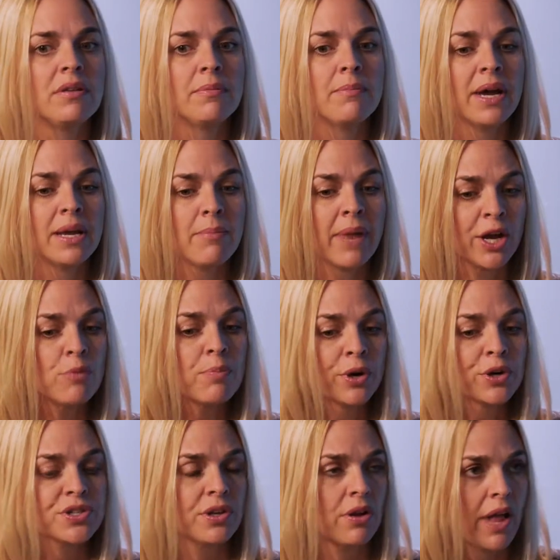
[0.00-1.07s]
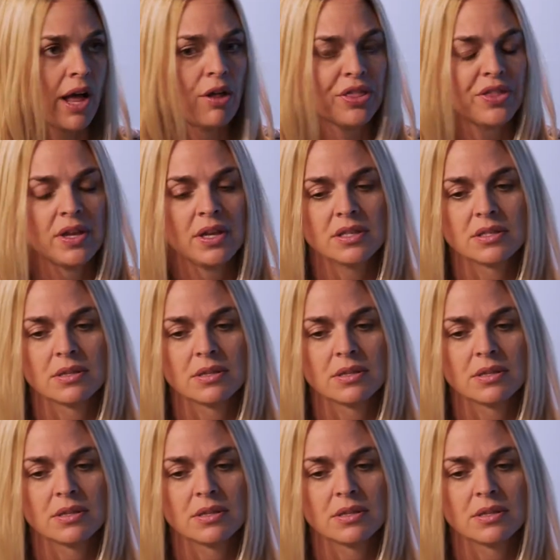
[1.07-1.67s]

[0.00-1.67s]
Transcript: my own personal health needs,